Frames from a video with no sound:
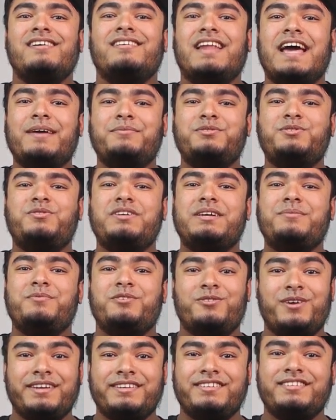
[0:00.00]
live stream
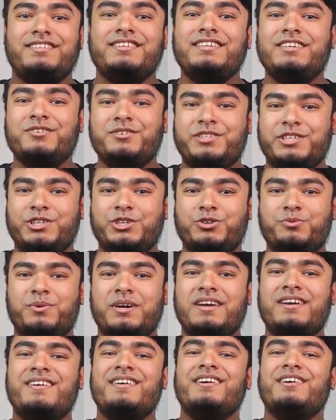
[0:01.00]
direct to
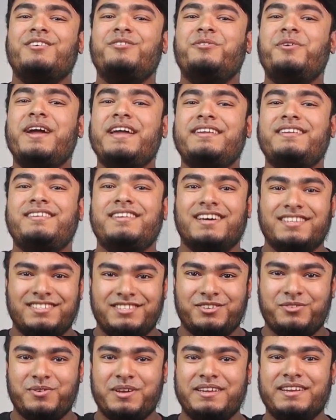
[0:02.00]
YouTube, great
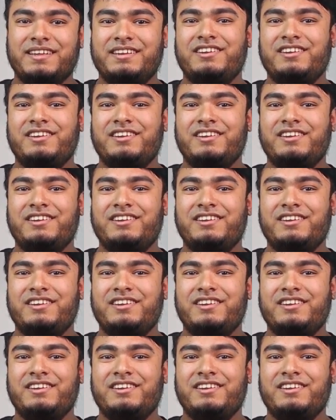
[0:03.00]
touchscreen